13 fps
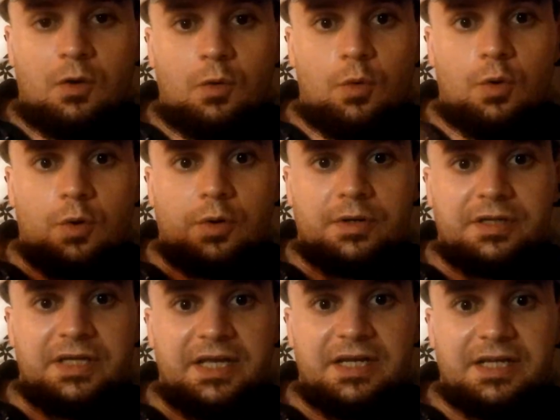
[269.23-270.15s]
or
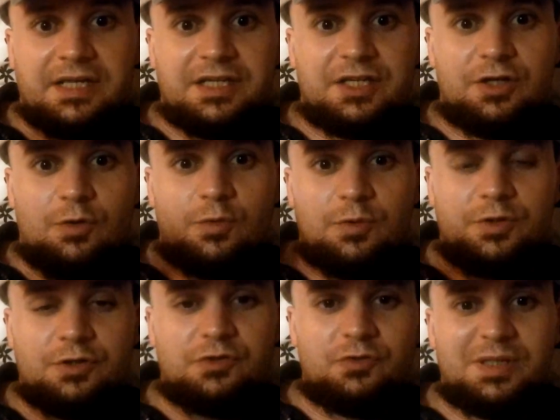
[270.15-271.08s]
getting,
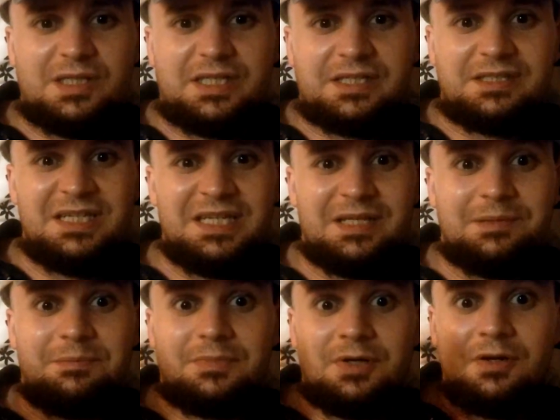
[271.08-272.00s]
the drilling
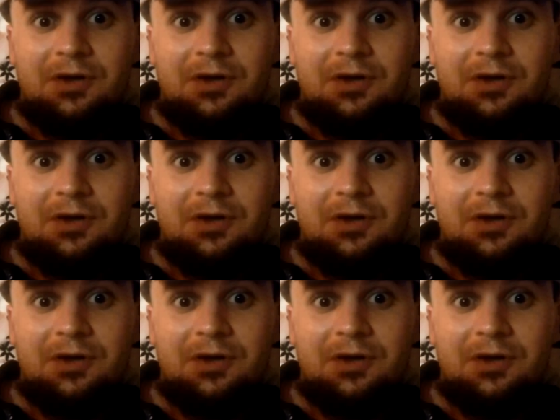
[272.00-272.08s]
team